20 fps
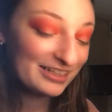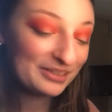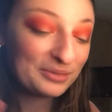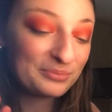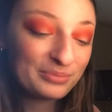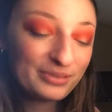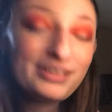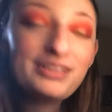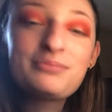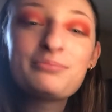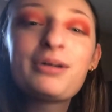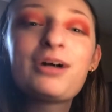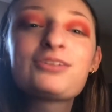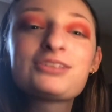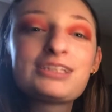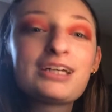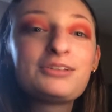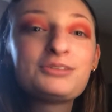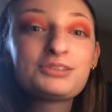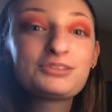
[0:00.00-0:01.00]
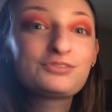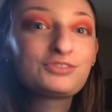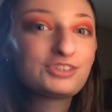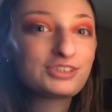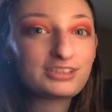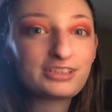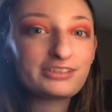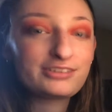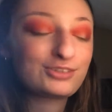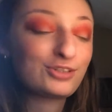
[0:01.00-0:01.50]
complete meltdowns of
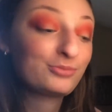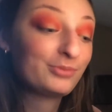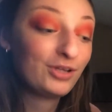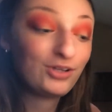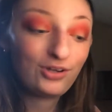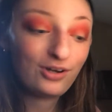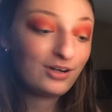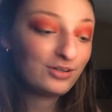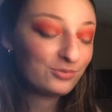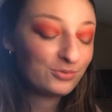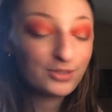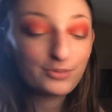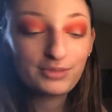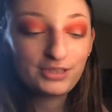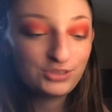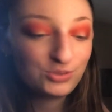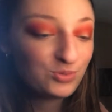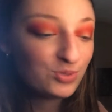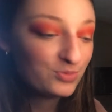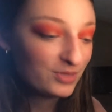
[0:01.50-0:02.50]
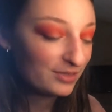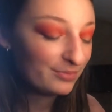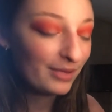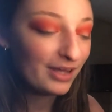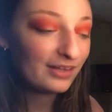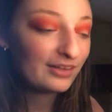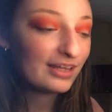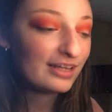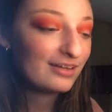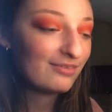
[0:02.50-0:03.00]
just, like, oh my god, what am I doing with
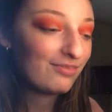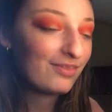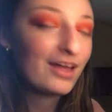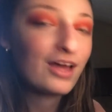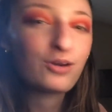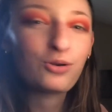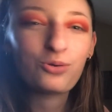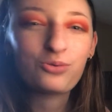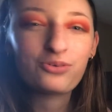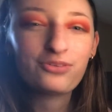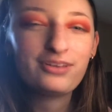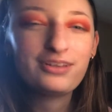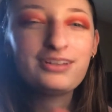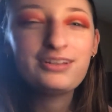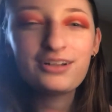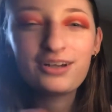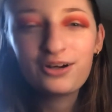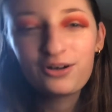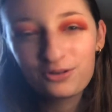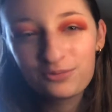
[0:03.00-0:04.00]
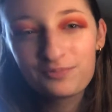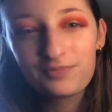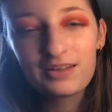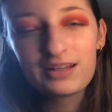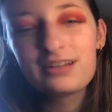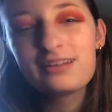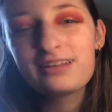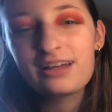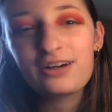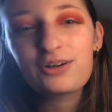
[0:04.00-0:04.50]
my life? That whole thing, you know?
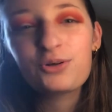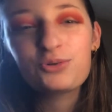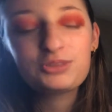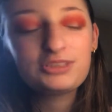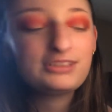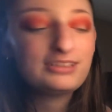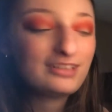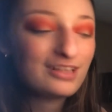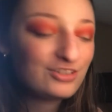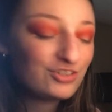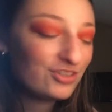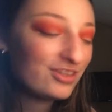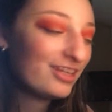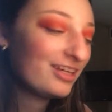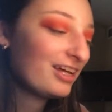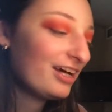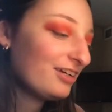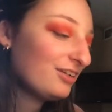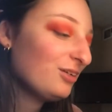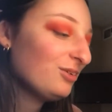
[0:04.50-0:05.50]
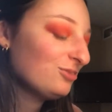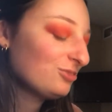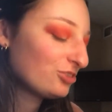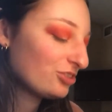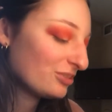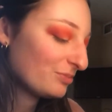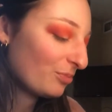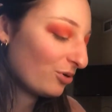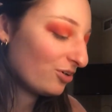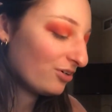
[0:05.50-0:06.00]
That whole teenage thing. I know it's
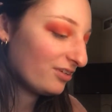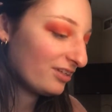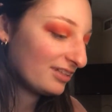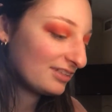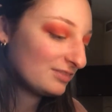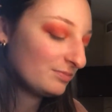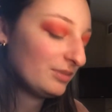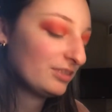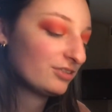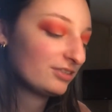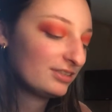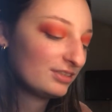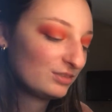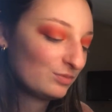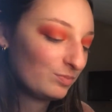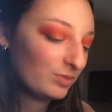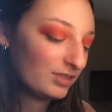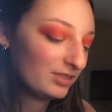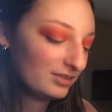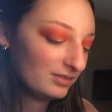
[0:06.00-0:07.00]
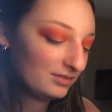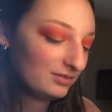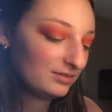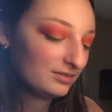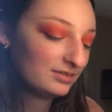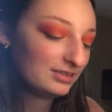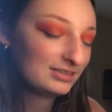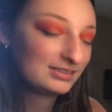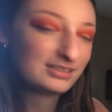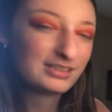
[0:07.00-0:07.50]
just part of the experience, but
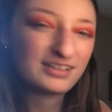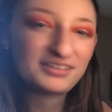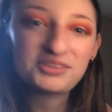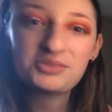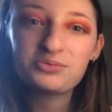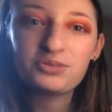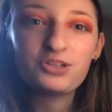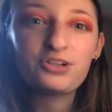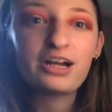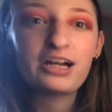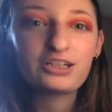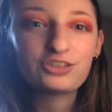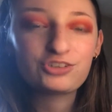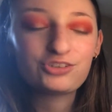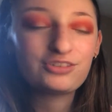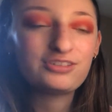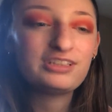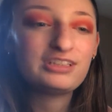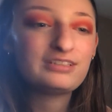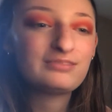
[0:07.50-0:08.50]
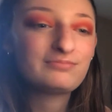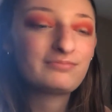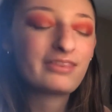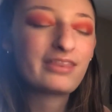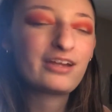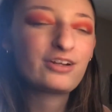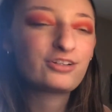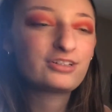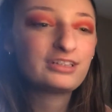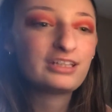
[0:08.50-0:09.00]
it sucks when you're actually
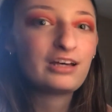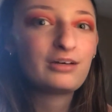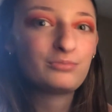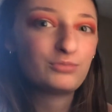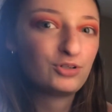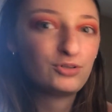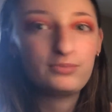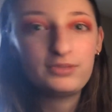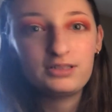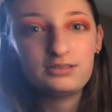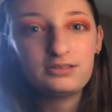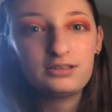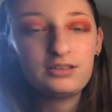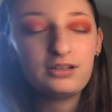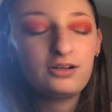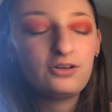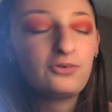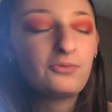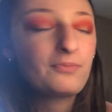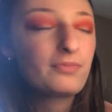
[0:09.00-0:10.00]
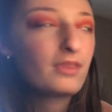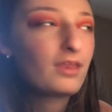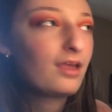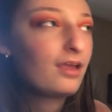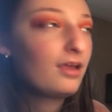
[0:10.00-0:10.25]
there in that moment, you know?